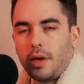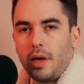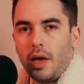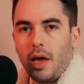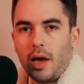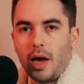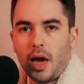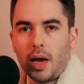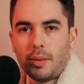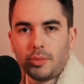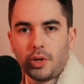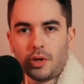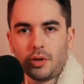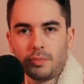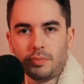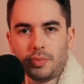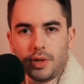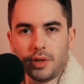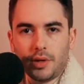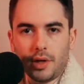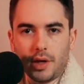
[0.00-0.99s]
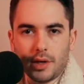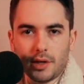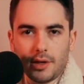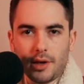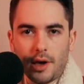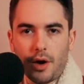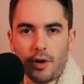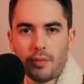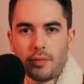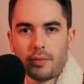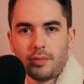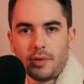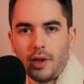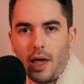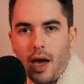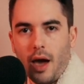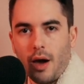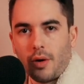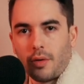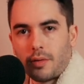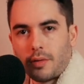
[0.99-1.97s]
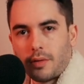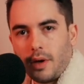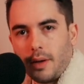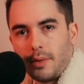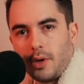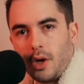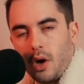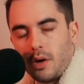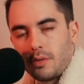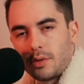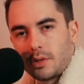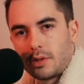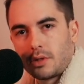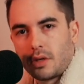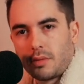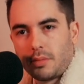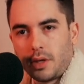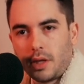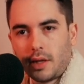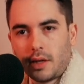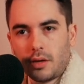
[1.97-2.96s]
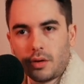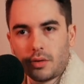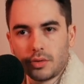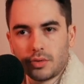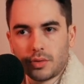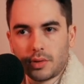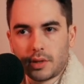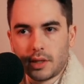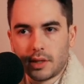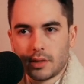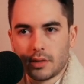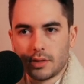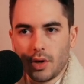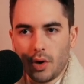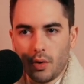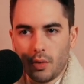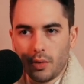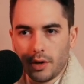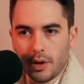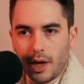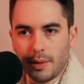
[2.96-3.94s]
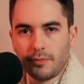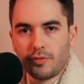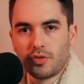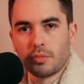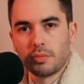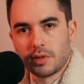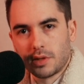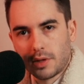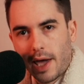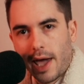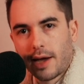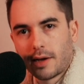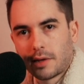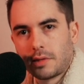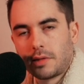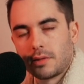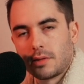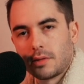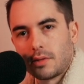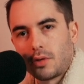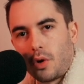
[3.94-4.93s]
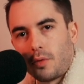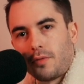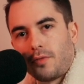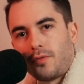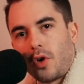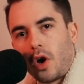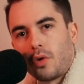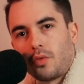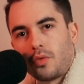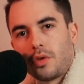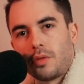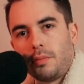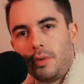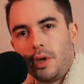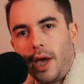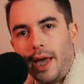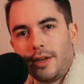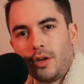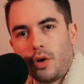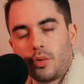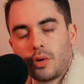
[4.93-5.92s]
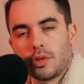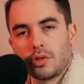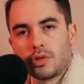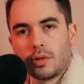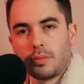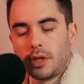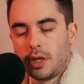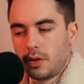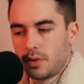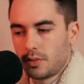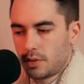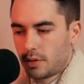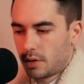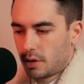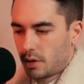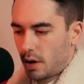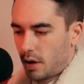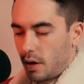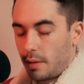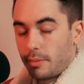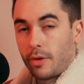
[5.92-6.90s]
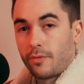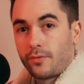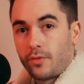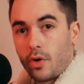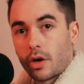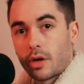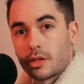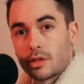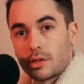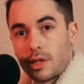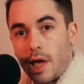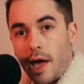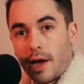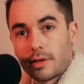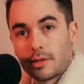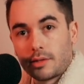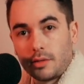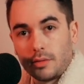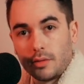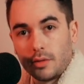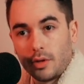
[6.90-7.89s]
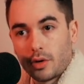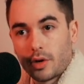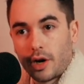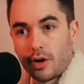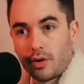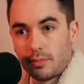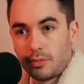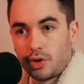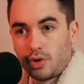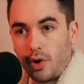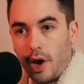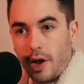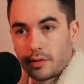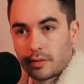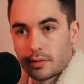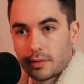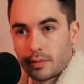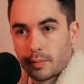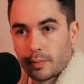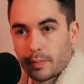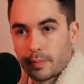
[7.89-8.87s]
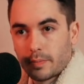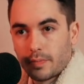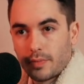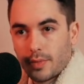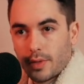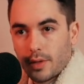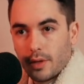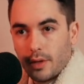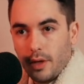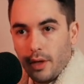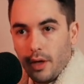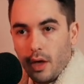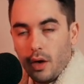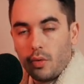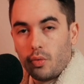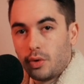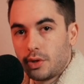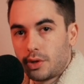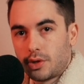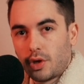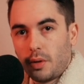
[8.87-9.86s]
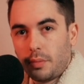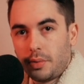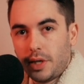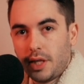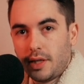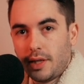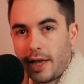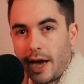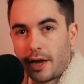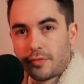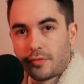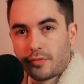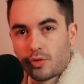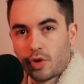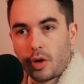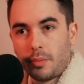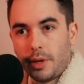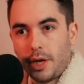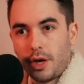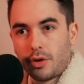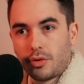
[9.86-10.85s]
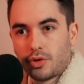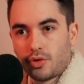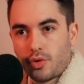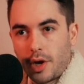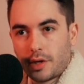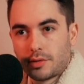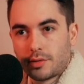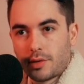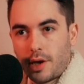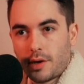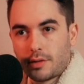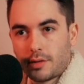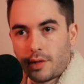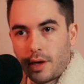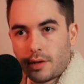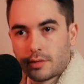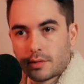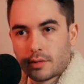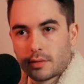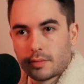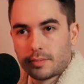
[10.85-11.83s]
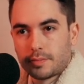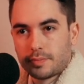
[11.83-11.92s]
I'm going to be like, yo, no, I'm going with somebody that knows what they're doing. I'm from Texas. Don't fuck with me. I know when somebody knows what I'm talking. I'm a fucking Texan. Look how I'm dressed. Would somebody not from here dress like this?